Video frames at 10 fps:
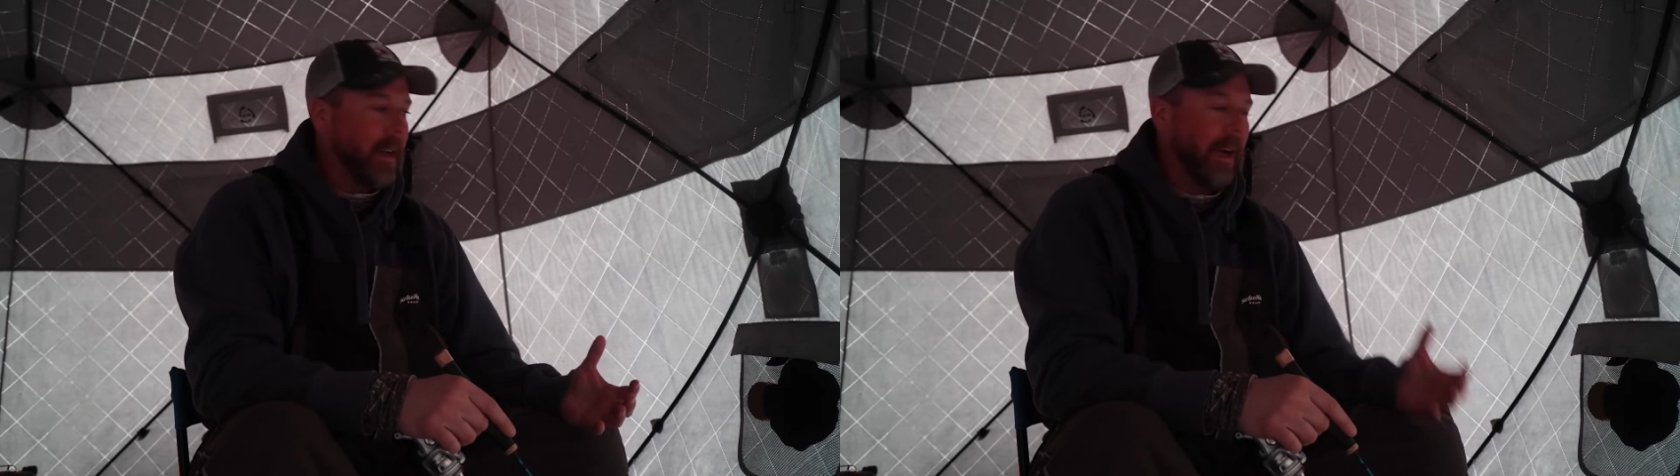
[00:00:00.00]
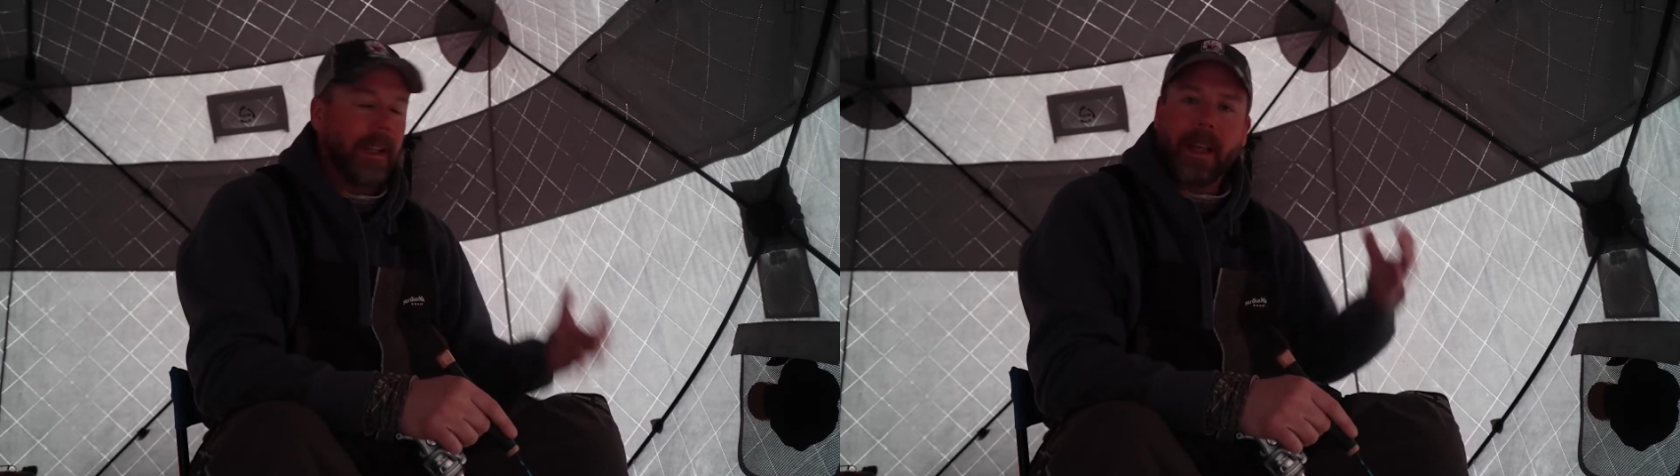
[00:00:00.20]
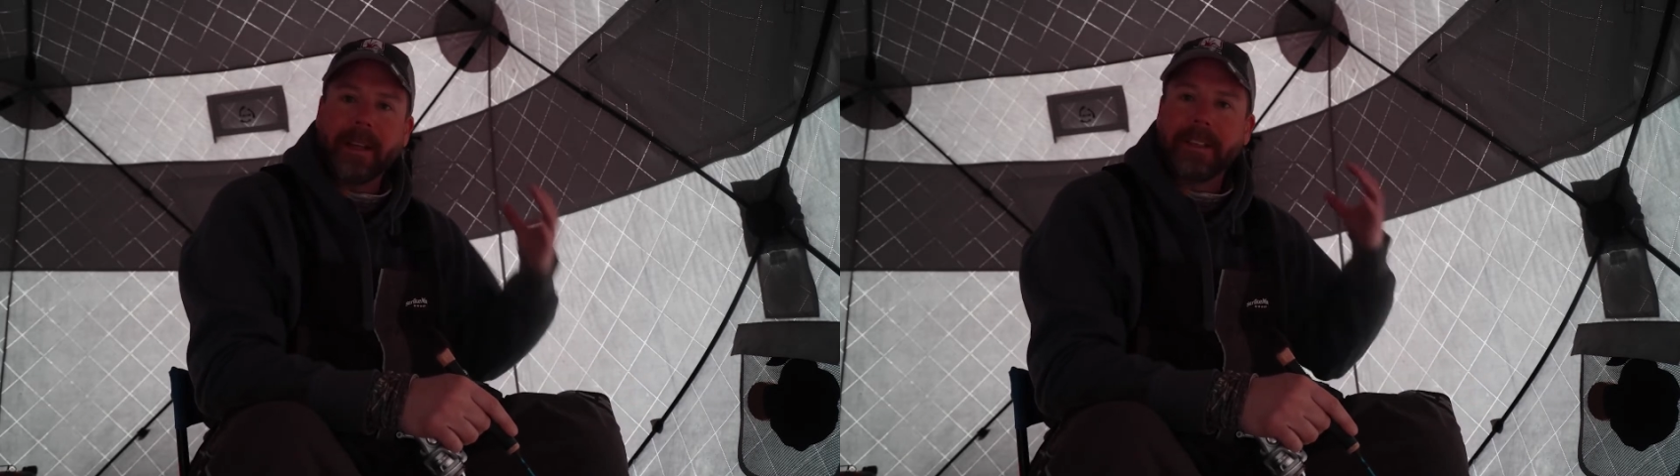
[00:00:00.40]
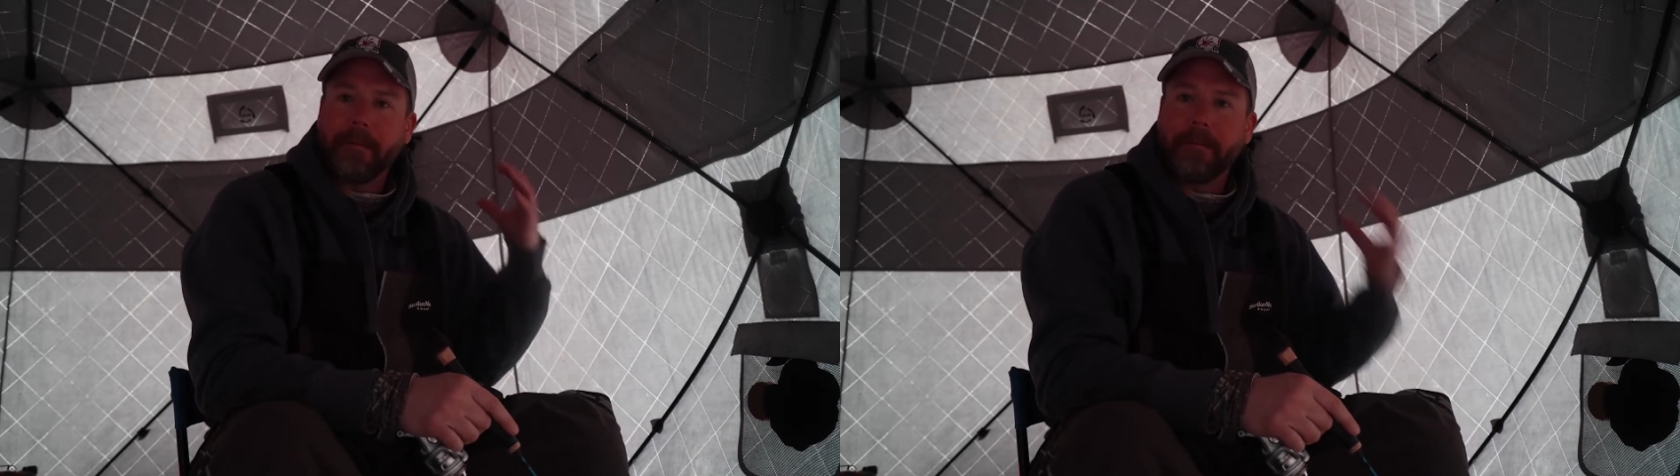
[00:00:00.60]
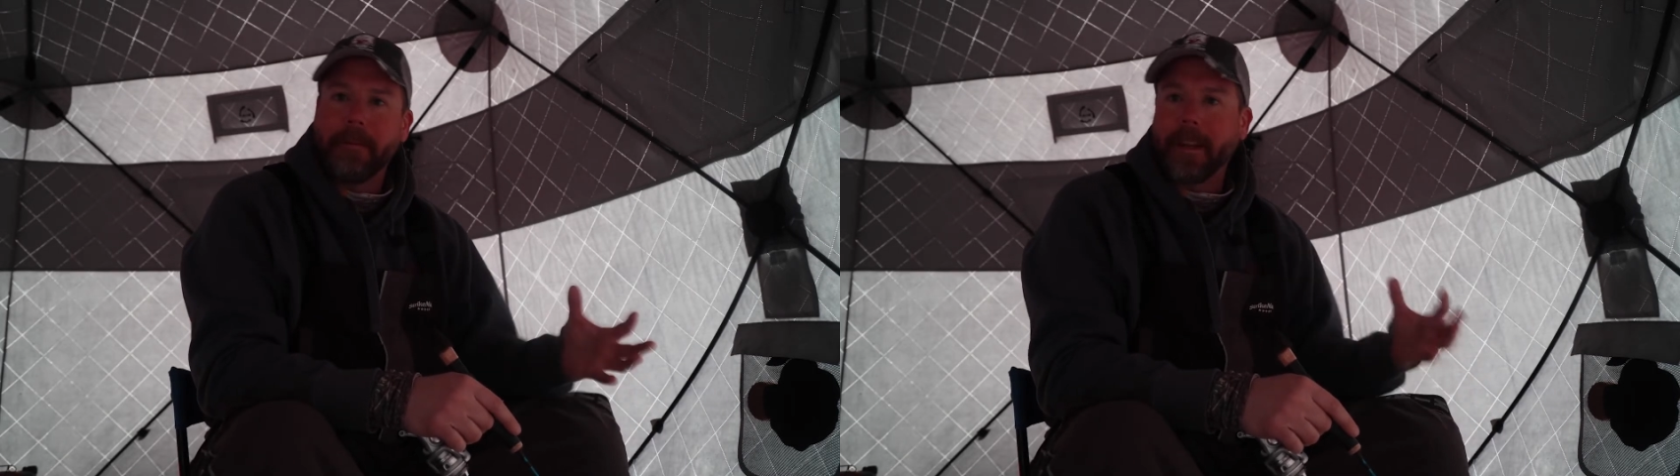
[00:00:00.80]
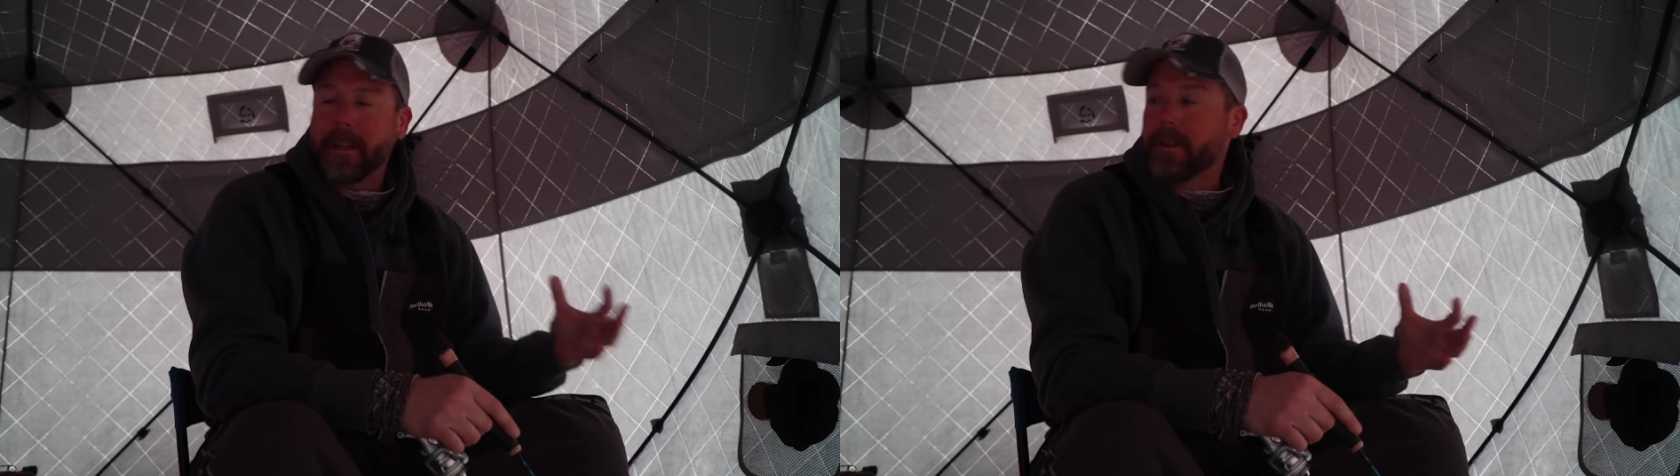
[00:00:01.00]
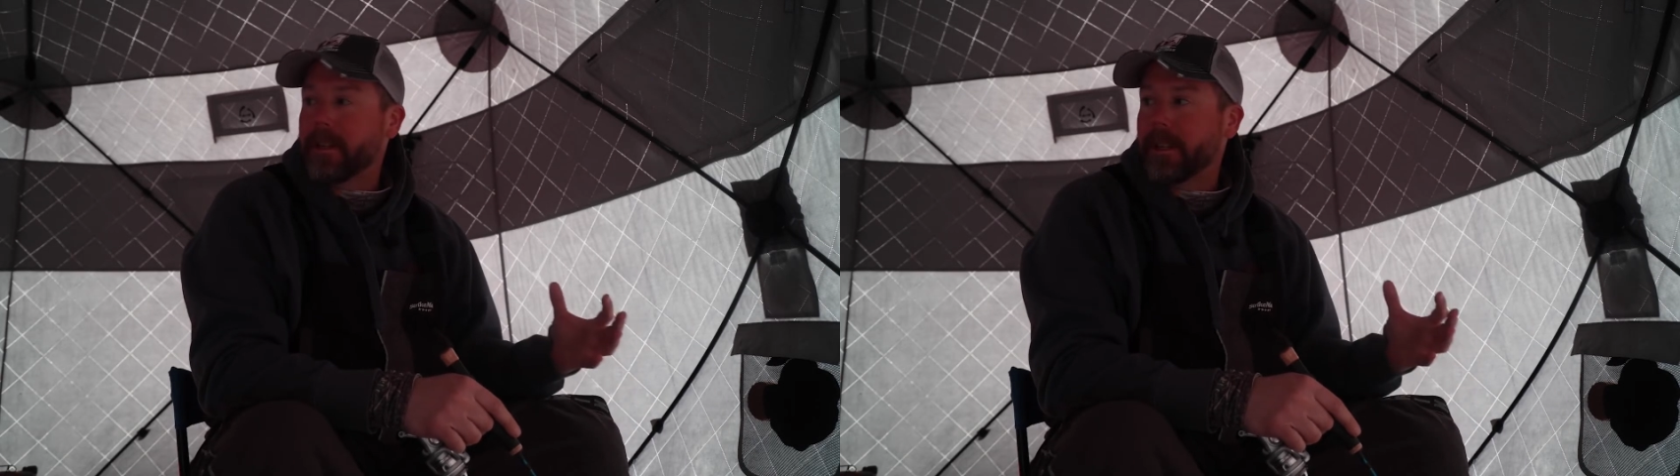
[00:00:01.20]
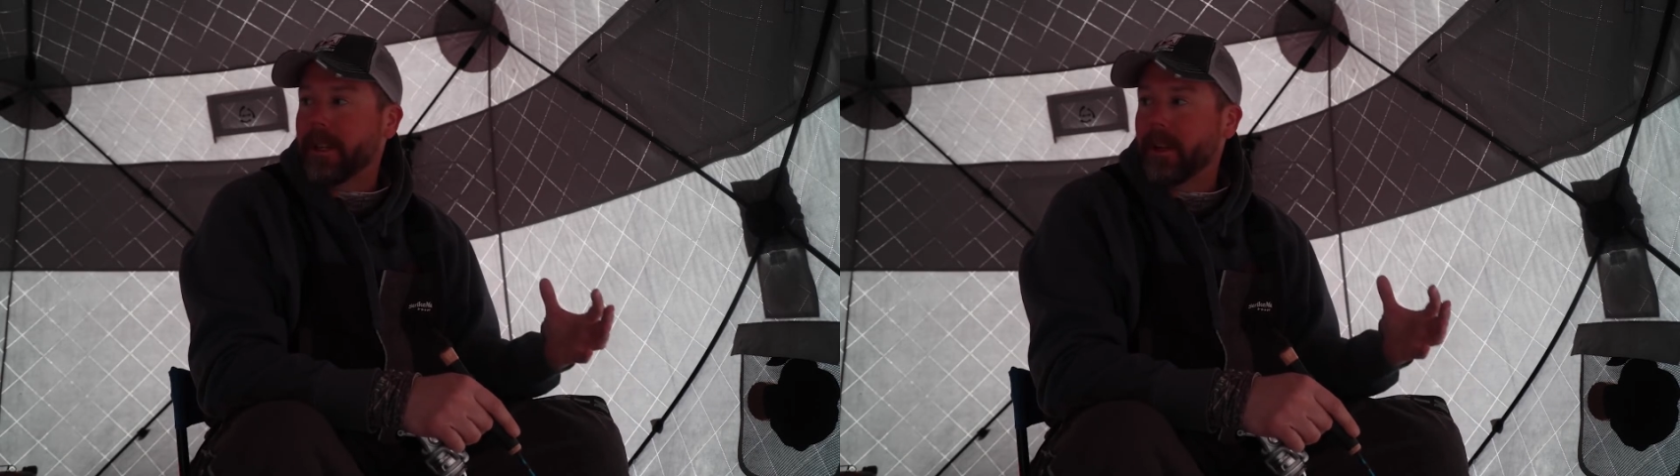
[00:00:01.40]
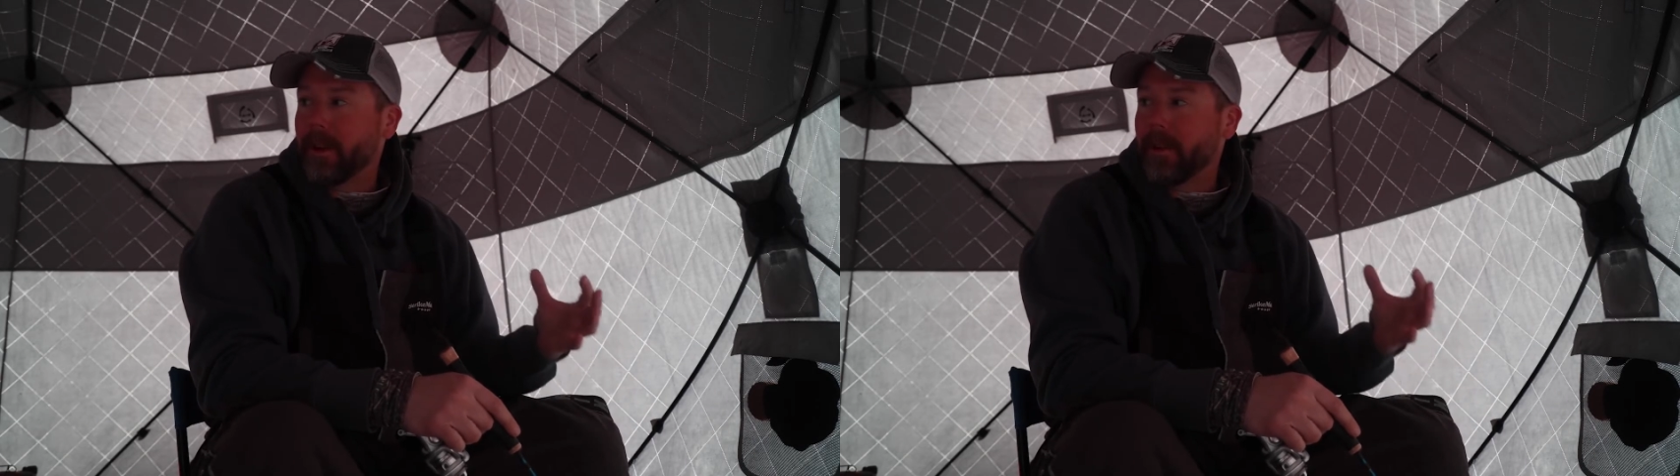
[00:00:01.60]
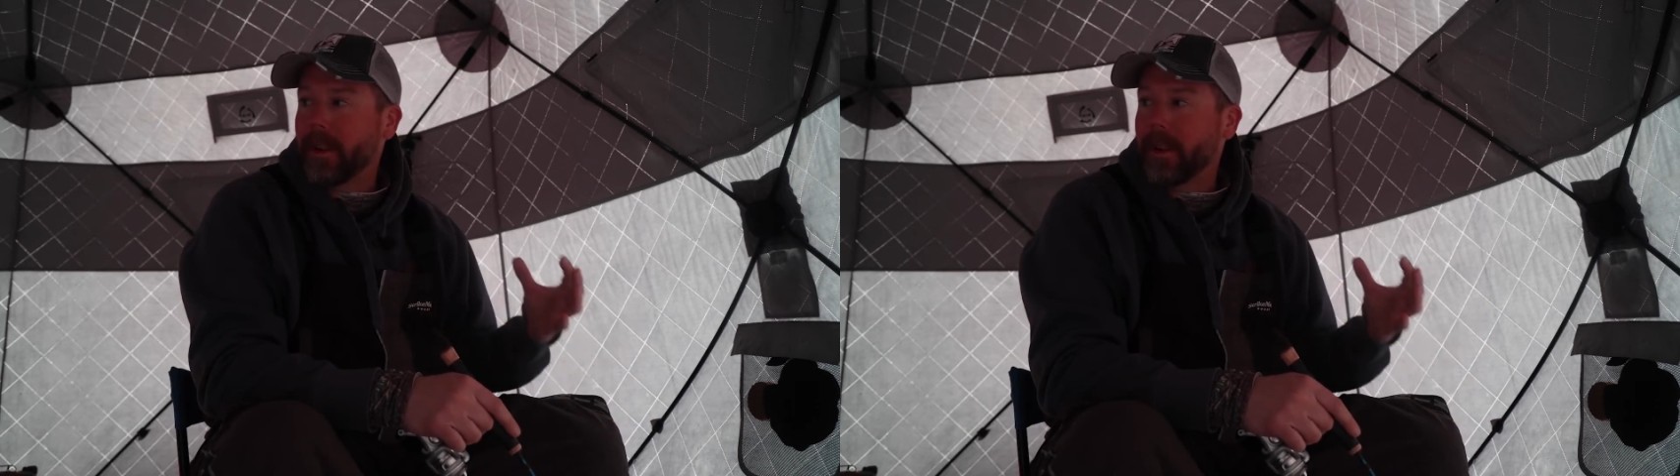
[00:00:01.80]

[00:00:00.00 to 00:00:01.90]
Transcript: I like to fish, you know.